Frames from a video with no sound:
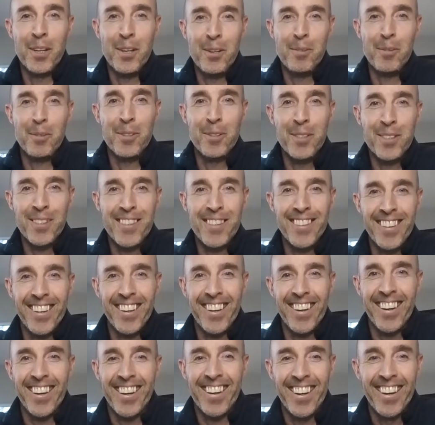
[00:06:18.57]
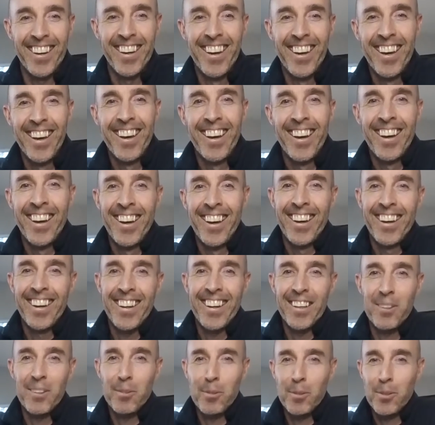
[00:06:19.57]
So it was like,
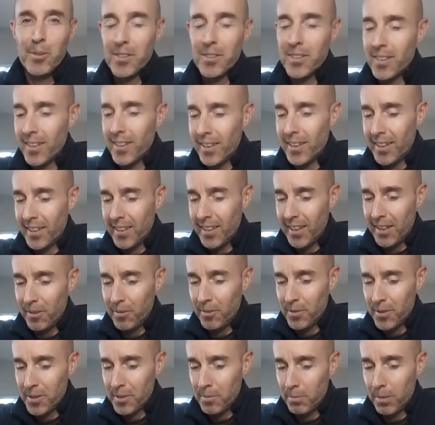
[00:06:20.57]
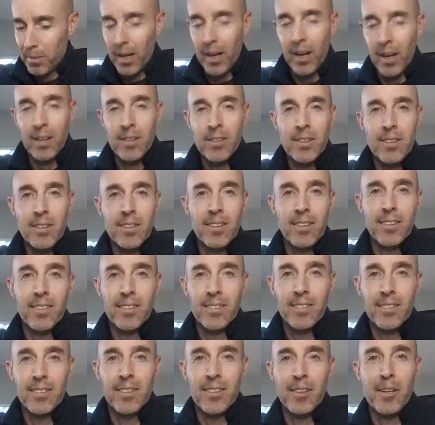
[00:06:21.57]
it was it was a blast.
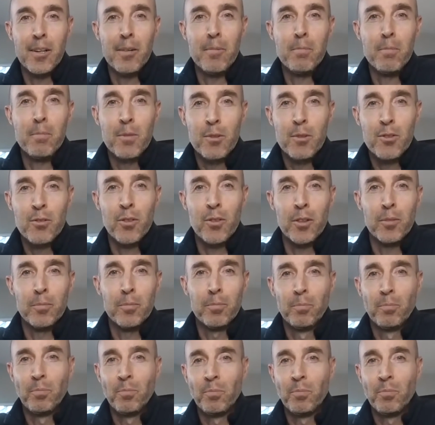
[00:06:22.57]
It's fun.